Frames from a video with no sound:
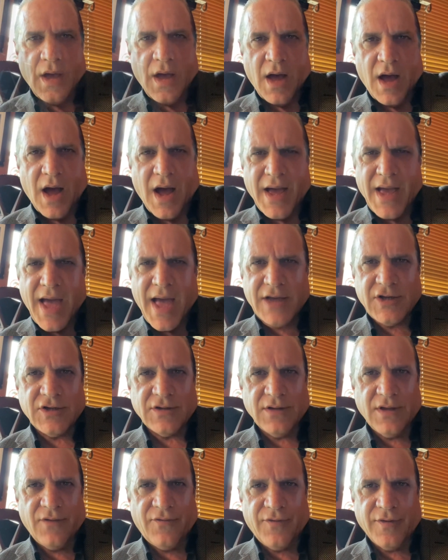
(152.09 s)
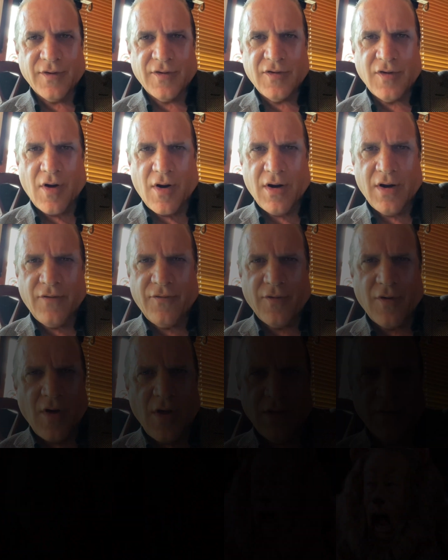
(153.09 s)
I actually feel sorry for
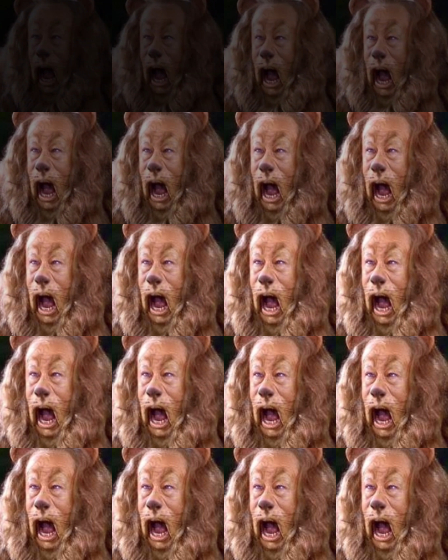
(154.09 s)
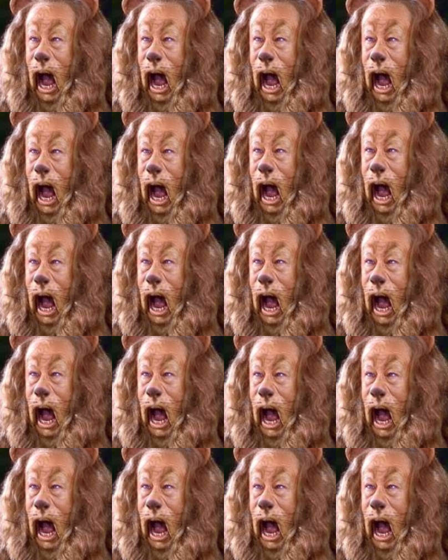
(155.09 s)
all of you and your lack of courage to do
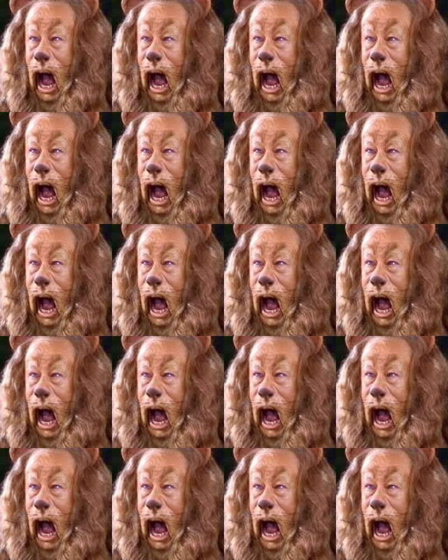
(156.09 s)
what you know is right.